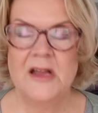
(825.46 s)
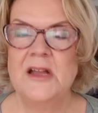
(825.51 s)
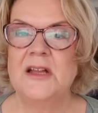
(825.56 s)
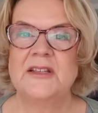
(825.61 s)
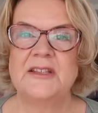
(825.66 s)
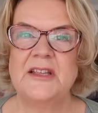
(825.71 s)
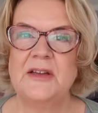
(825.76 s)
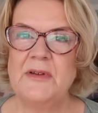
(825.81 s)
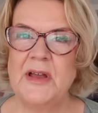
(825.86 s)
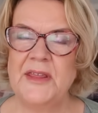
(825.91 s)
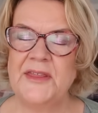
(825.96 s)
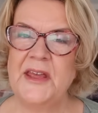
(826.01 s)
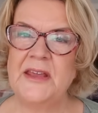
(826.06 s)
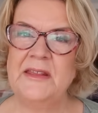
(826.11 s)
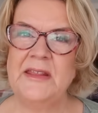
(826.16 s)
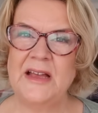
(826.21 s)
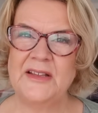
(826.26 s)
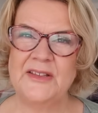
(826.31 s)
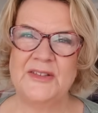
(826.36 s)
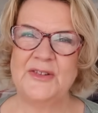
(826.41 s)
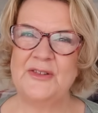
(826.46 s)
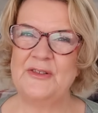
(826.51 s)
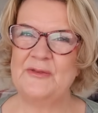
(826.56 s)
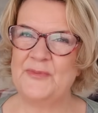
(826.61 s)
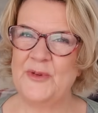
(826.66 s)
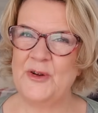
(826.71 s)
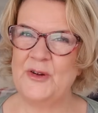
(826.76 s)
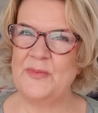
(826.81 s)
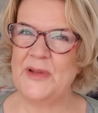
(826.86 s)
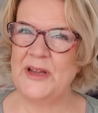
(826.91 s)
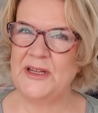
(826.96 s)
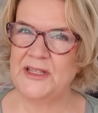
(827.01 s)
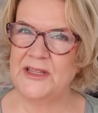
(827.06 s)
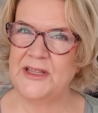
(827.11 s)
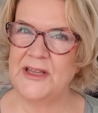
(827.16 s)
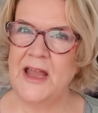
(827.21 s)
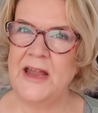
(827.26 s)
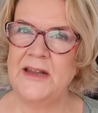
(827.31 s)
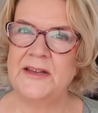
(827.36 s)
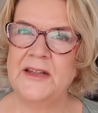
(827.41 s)
So I think that sort of brought me to
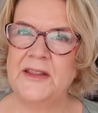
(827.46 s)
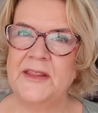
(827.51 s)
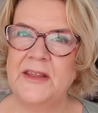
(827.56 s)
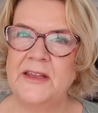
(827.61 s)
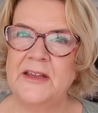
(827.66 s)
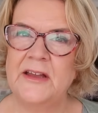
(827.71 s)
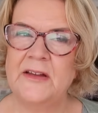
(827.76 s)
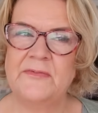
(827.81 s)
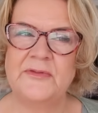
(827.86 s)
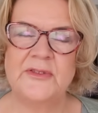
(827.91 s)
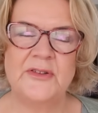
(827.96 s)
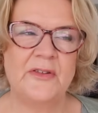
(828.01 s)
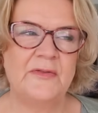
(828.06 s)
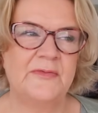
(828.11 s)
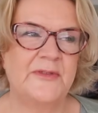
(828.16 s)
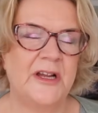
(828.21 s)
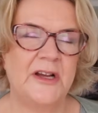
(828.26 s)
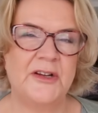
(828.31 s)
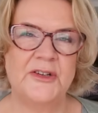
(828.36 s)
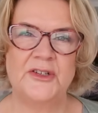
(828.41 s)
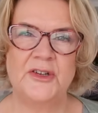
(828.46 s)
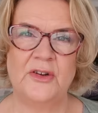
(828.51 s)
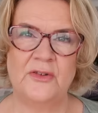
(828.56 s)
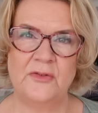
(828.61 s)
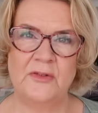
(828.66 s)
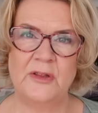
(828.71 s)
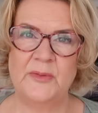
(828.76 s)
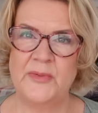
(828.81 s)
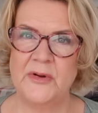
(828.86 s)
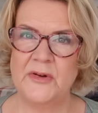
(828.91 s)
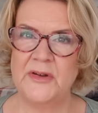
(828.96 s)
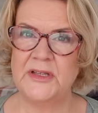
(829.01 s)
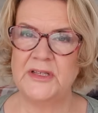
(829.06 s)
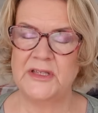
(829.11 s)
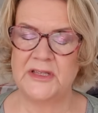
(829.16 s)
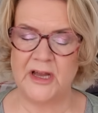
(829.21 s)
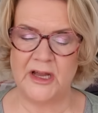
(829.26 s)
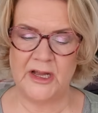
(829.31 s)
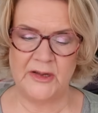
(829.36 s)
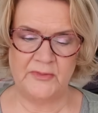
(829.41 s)
the end. I think I've sort of touched on all the points
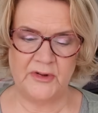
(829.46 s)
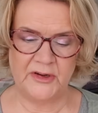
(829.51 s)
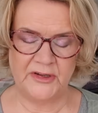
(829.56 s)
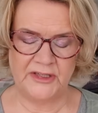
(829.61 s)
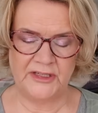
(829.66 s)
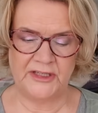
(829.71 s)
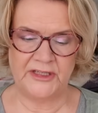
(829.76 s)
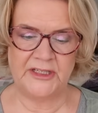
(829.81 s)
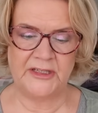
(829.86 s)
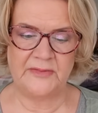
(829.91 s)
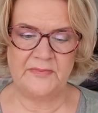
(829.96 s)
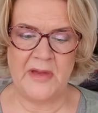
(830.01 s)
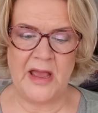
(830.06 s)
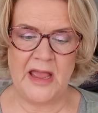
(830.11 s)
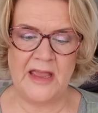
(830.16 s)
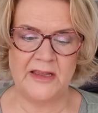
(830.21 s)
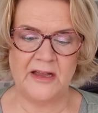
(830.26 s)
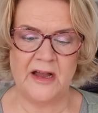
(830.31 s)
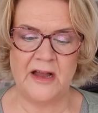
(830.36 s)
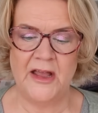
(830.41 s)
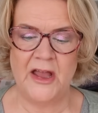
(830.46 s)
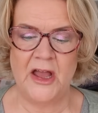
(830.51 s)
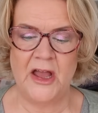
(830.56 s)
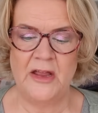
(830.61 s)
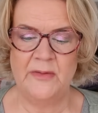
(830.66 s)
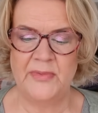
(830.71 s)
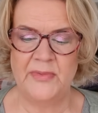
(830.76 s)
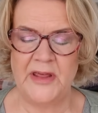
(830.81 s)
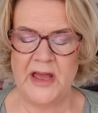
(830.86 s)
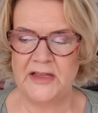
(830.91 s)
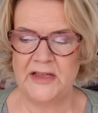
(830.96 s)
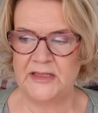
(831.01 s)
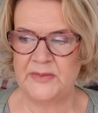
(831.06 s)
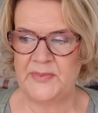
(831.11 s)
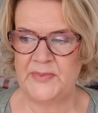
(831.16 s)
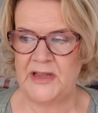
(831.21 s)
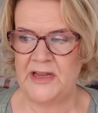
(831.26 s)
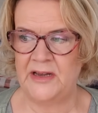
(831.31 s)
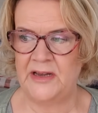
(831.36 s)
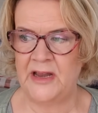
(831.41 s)
that I wanted to make. I hope that's
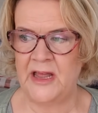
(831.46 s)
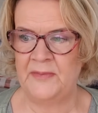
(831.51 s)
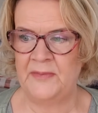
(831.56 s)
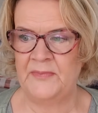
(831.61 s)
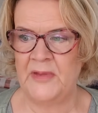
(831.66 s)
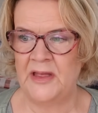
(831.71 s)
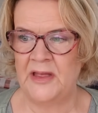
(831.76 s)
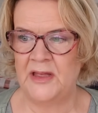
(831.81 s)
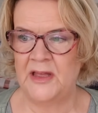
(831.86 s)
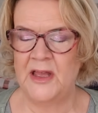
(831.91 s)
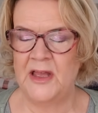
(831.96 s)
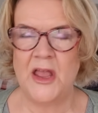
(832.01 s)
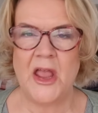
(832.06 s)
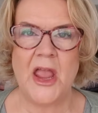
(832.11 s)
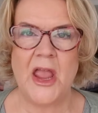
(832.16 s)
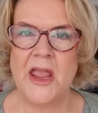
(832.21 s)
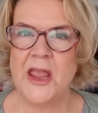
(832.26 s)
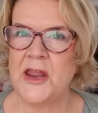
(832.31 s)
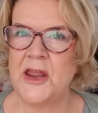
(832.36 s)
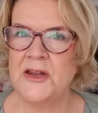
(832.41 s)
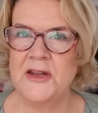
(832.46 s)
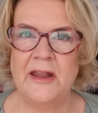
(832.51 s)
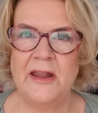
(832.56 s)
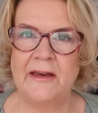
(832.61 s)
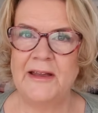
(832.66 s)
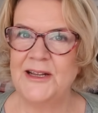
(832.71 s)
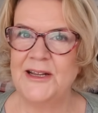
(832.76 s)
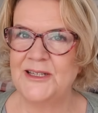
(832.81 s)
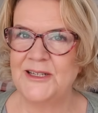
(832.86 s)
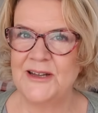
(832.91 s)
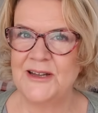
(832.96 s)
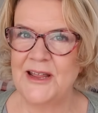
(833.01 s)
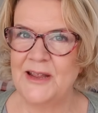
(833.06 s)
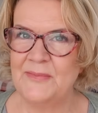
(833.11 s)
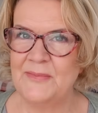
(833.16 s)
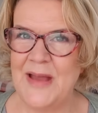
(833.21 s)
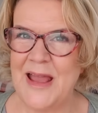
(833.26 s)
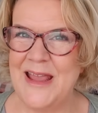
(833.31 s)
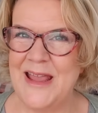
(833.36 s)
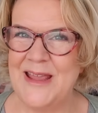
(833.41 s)
been
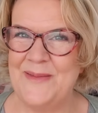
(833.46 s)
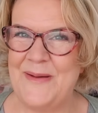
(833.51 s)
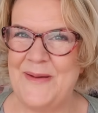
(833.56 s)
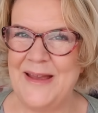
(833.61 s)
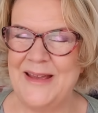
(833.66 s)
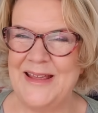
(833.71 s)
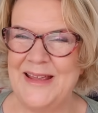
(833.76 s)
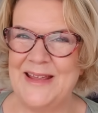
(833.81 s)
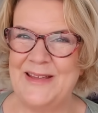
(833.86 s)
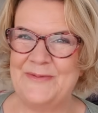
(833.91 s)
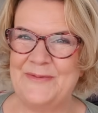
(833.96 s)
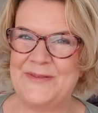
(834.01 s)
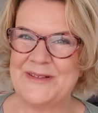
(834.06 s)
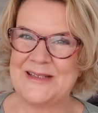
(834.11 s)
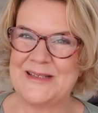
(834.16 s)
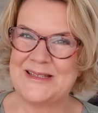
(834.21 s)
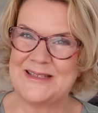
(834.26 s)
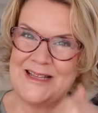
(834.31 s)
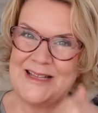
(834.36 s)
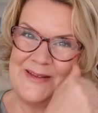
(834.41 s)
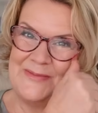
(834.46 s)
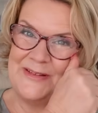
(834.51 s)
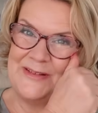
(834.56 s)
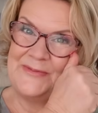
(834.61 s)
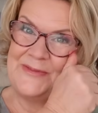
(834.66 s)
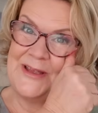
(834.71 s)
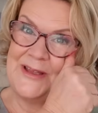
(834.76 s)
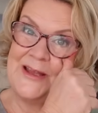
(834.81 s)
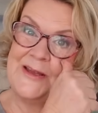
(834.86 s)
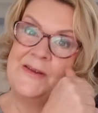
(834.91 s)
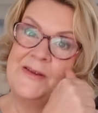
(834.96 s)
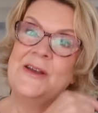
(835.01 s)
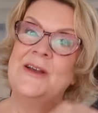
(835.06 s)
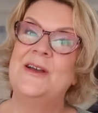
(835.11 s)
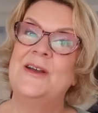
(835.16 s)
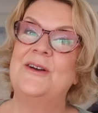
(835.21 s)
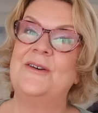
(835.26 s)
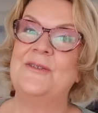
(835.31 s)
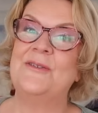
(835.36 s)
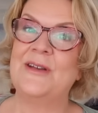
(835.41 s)
enlightening maybe for some of you,
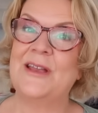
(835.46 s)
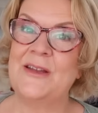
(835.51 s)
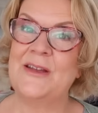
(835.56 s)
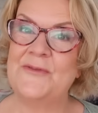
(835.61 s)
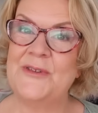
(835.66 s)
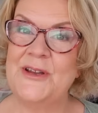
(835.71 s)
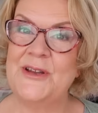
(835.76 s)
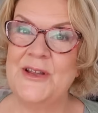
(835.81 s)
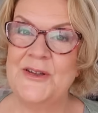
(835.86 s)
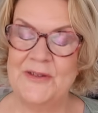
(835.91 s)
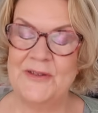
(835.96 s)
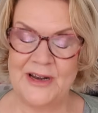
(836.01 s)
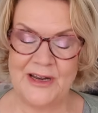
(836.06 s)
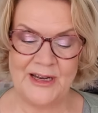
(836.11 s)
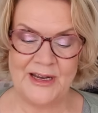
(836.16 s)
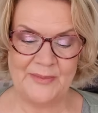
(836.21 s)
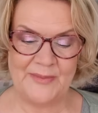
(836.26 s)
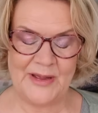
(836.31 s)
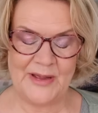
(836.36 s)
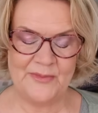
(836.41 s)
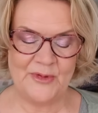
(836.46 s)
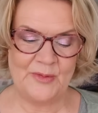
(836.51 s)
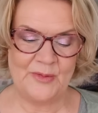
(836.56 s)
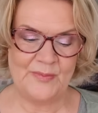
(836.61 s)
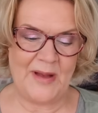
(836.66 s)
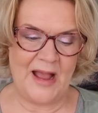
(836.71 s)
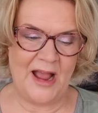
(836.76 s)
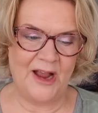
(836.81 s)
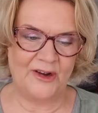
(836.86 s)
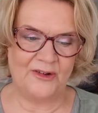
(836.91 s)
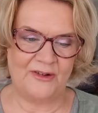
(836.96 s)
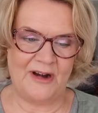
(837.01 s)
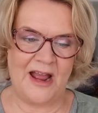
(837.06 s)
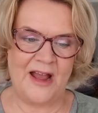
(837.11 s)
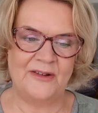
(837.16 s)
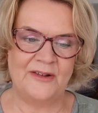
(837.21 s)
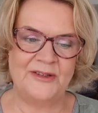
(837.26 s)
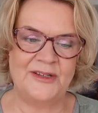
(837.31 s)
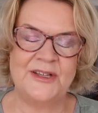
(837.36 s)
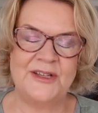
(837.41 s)
or giving you a little bit more
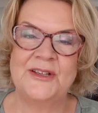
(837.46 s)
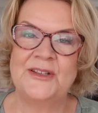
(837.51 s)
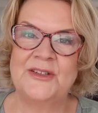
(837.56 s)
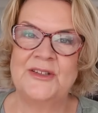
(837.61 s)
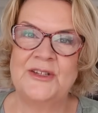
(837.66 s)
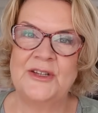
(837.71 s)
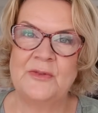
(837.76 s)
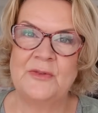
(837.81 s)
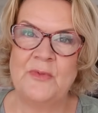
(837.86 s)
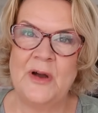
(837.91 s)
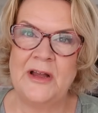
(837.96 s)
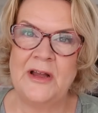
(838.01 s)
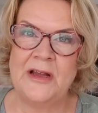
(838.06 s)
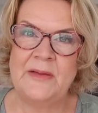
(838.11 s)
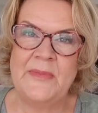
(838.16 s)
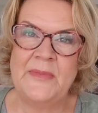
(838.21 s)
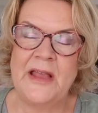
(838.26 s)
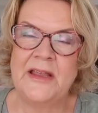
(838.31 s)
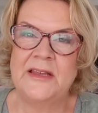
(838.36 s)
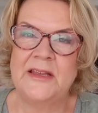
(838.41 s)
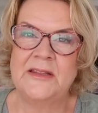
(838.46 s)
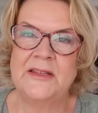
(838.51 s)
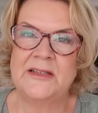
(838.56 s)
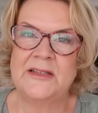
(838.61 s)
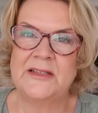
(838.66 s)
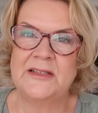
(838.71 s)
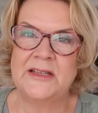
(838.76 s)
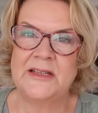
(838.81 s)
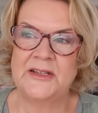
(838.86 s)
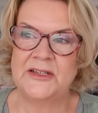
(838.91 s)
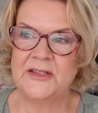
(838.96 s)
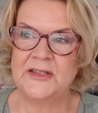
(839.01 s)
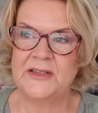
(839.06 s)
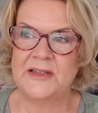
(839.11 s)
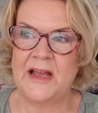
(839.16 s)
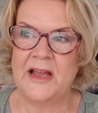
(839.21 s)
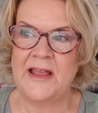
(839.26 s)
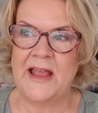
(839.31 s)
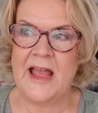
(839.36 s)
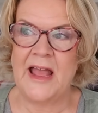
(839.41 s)
background as to why I'm making the
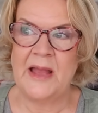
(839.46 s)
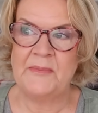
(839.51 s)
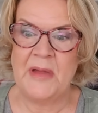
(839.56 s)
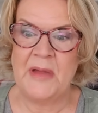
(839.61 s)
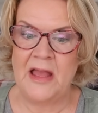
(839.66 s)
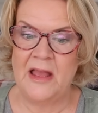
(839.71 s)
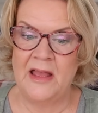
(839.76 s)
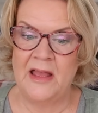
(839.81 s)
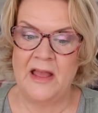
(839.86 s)
decisions I am